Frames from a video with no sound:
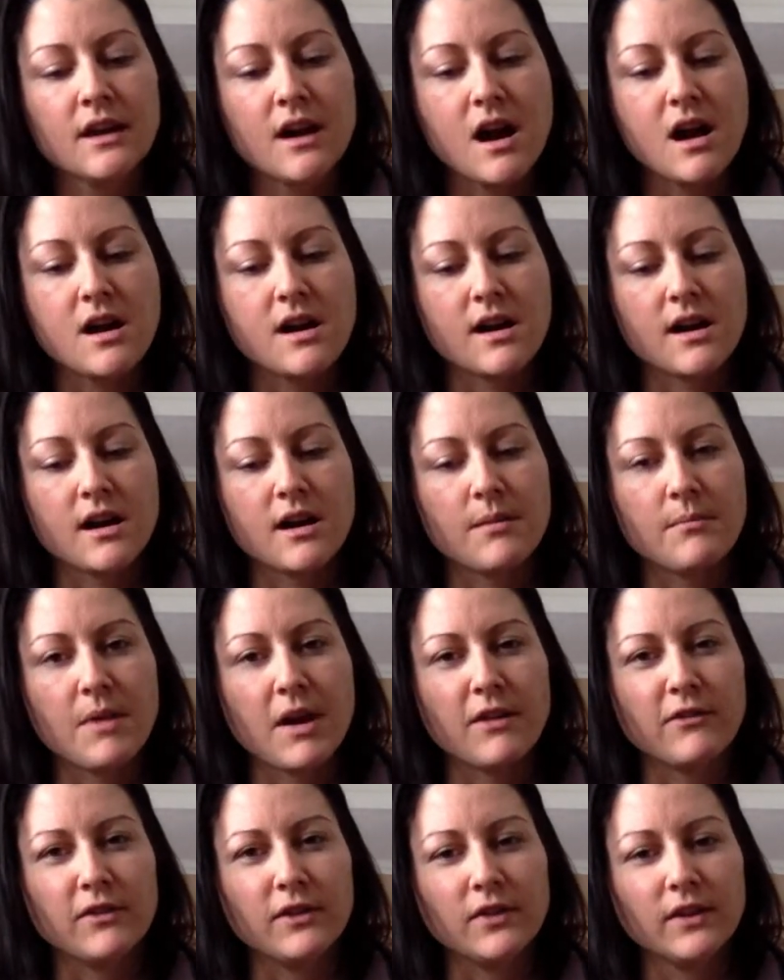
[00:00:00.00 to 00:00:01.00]

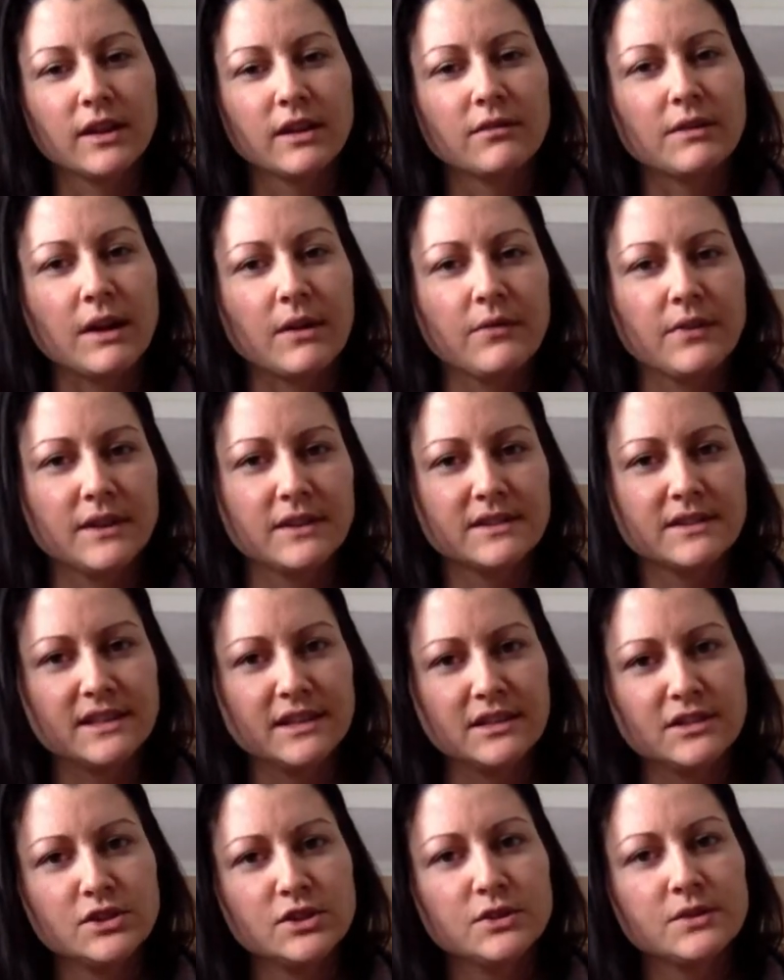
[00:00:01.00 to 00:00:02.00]
I feel like around this
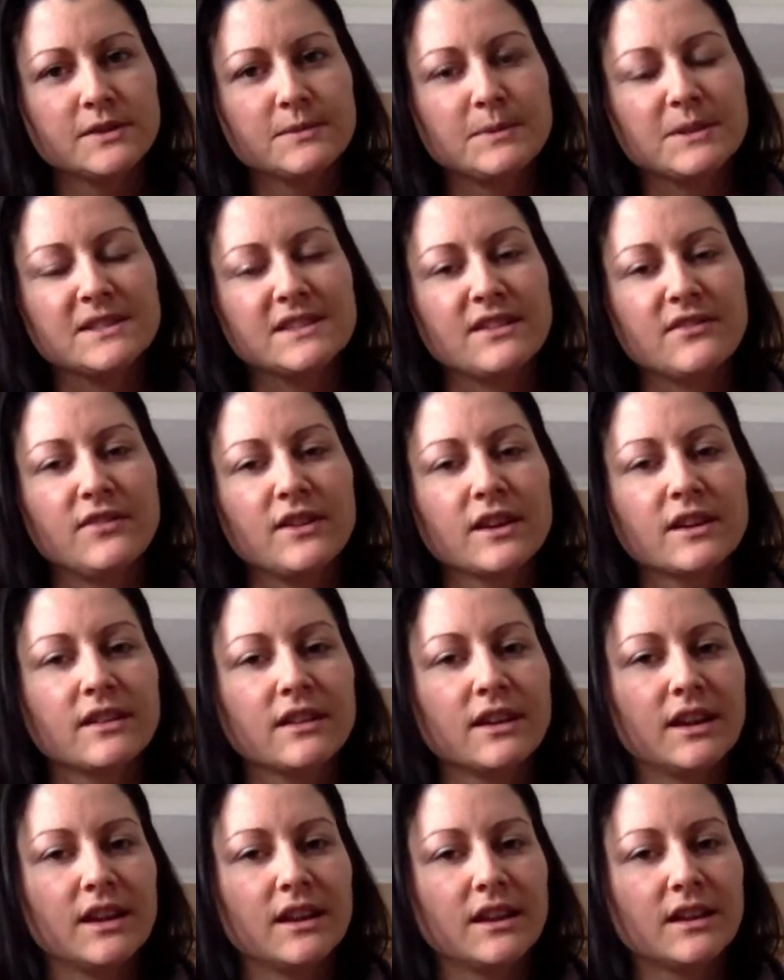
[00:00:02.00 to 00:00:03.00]
issue
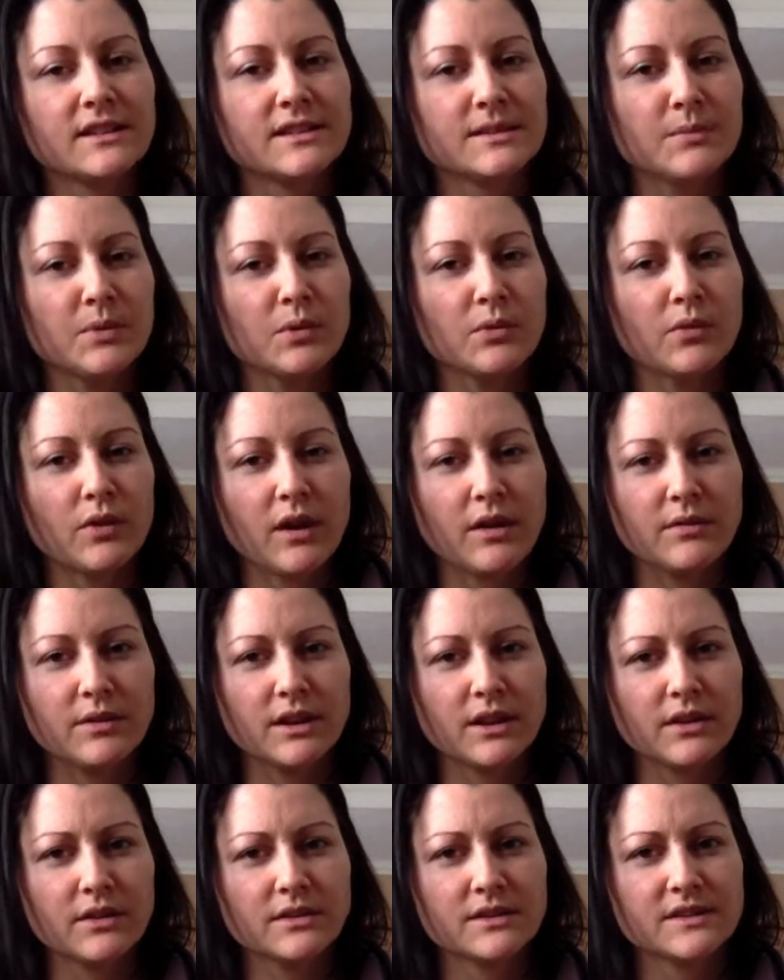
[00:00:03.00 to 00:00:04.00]
specifically, it's about
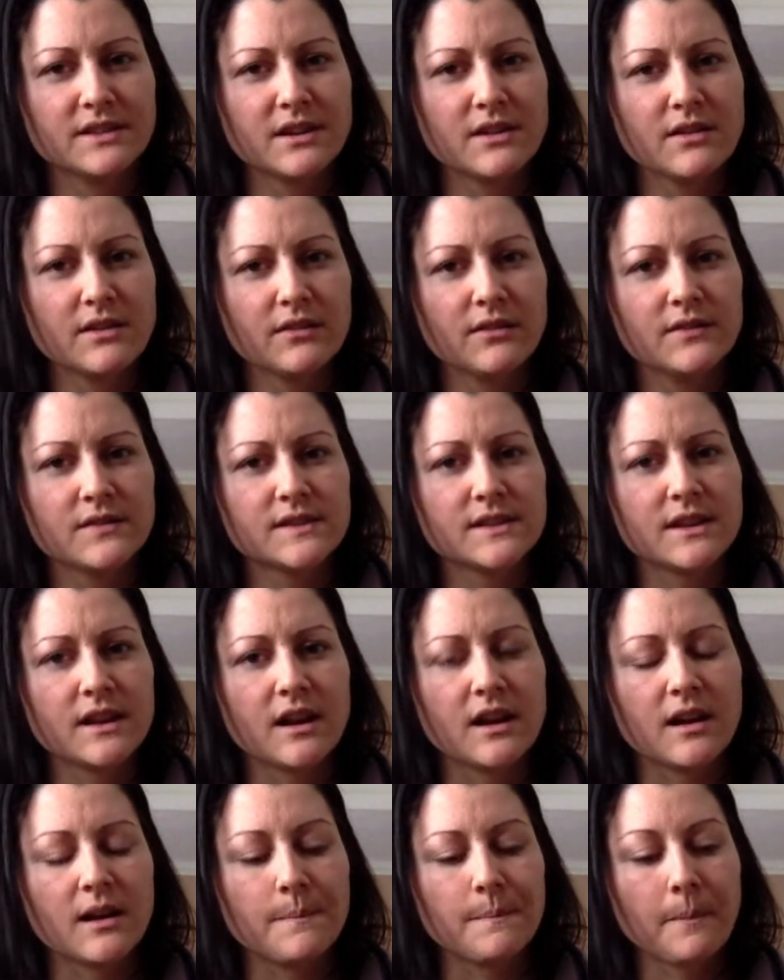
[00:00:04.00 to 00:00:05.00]
grounding yourselves.
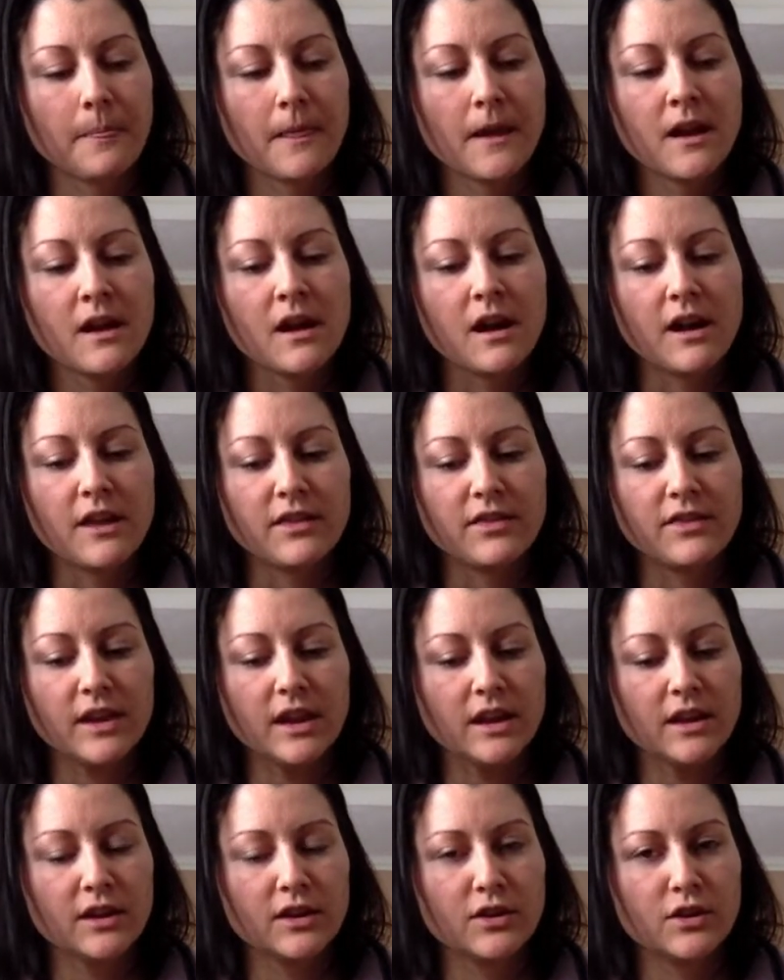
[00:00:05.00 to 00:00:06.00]
I
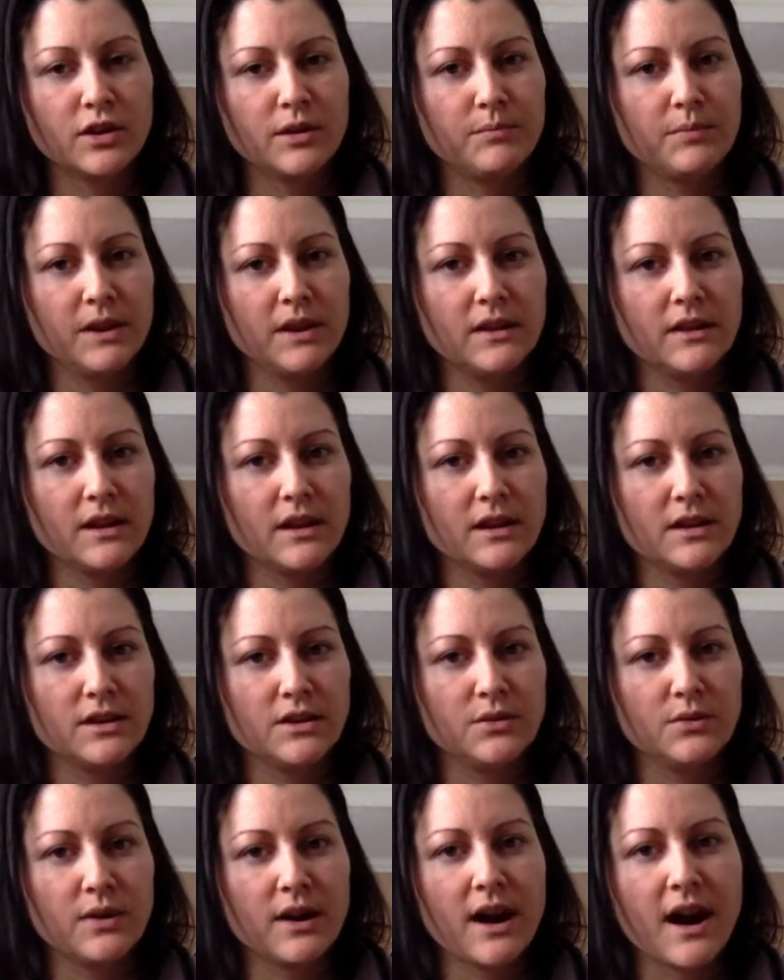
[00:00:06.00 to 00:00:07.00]
think it could be that
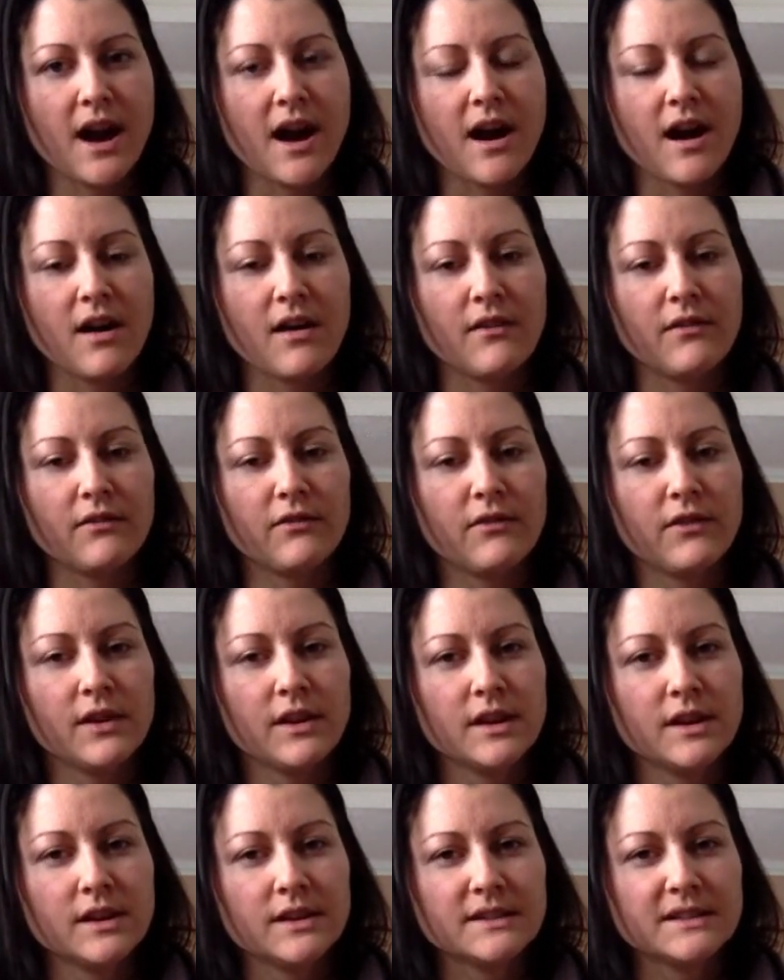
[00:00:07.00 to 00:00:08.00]
you have
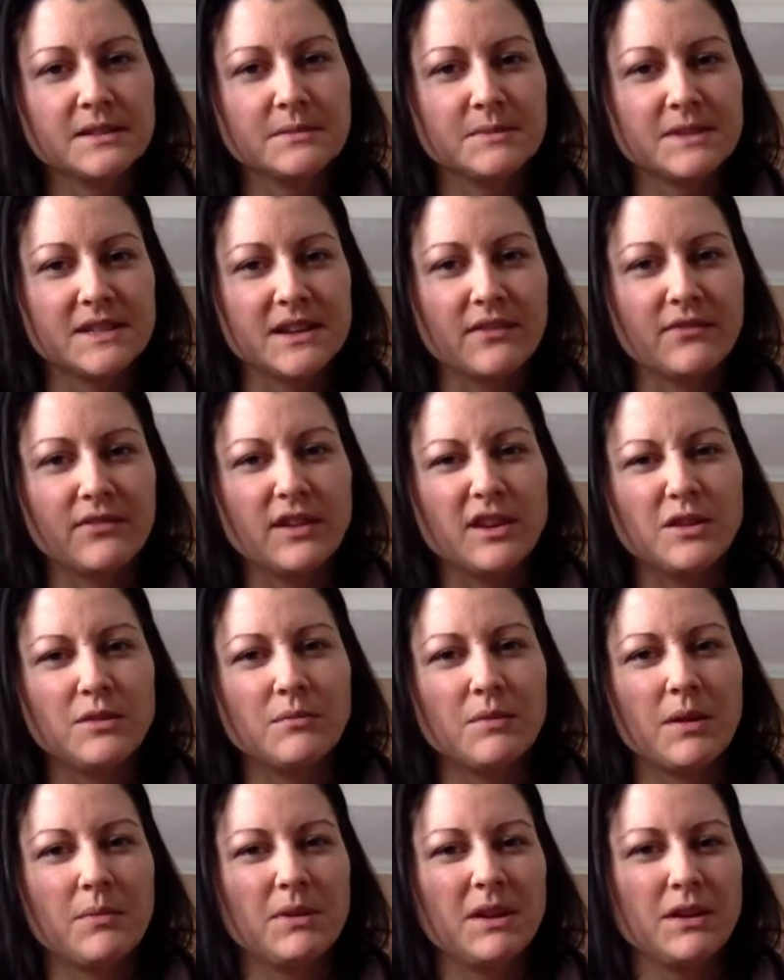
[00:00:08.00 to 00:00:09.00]
some stuff that you
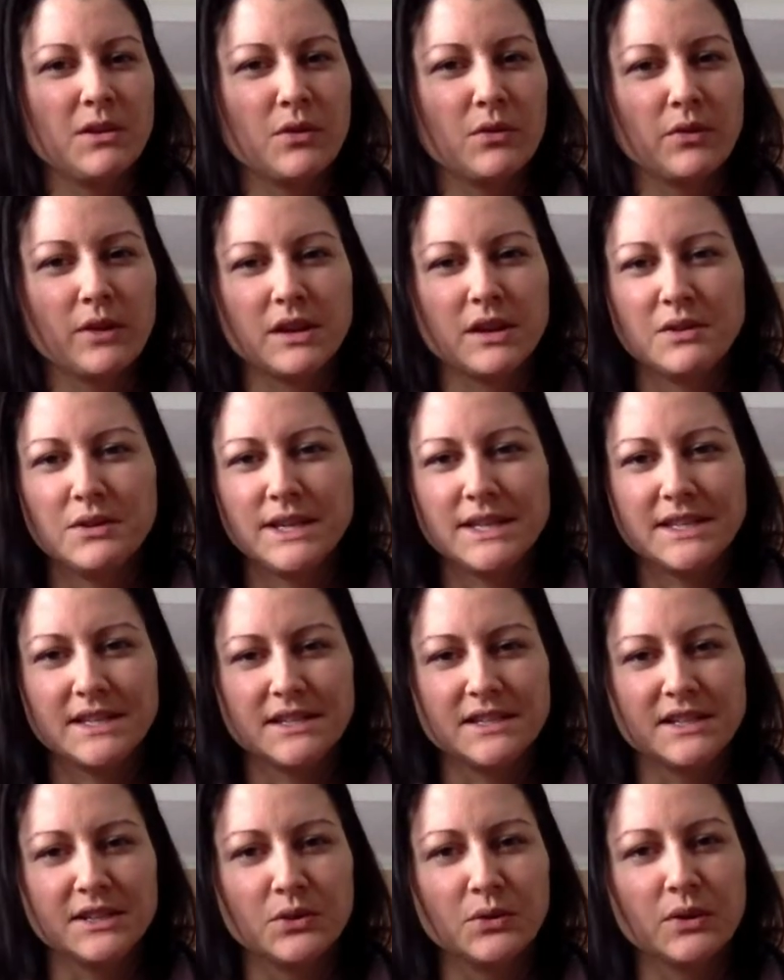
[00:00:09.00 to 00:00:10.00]
maybe know that you need to
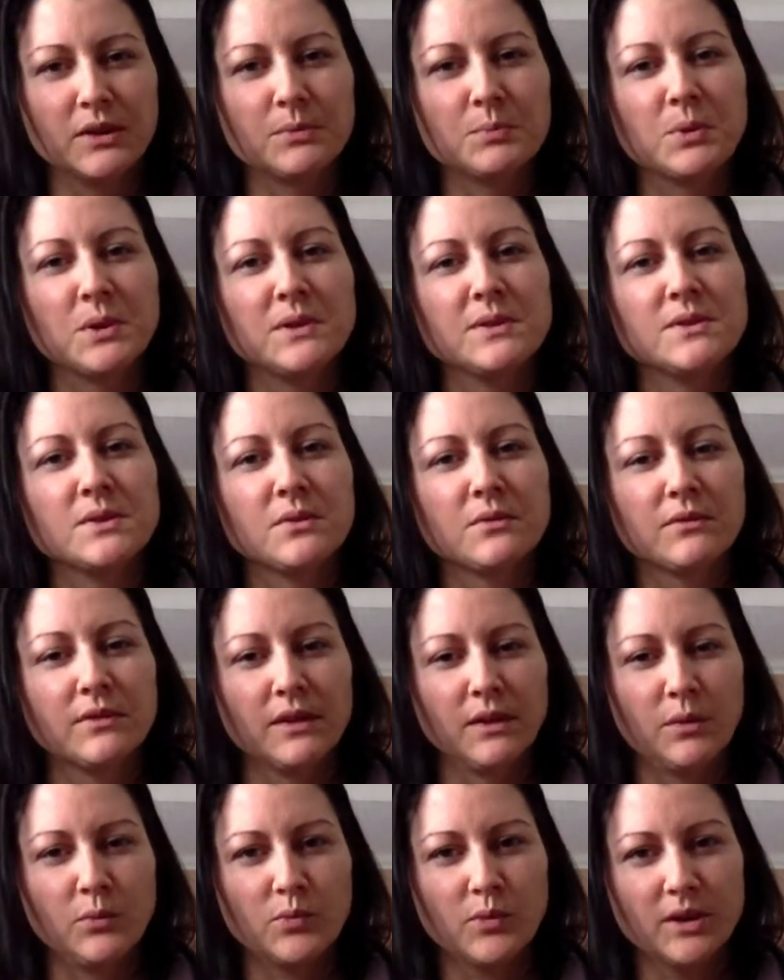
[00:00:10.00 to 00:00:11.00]
deal with, but you don't
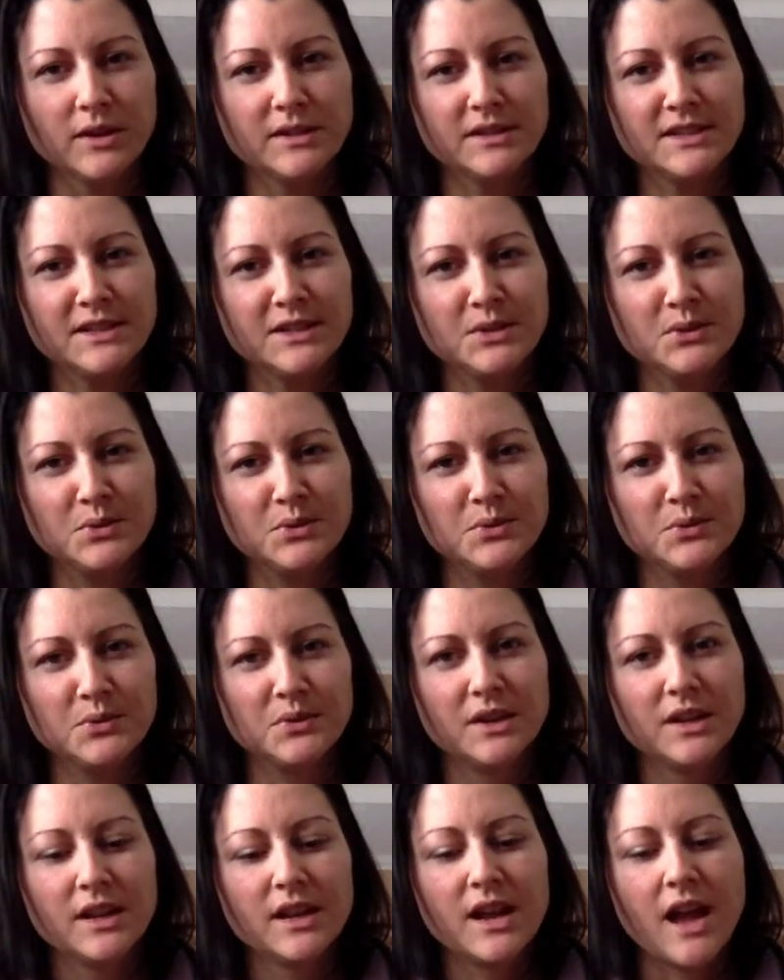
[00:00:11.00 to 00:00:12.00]
really want to.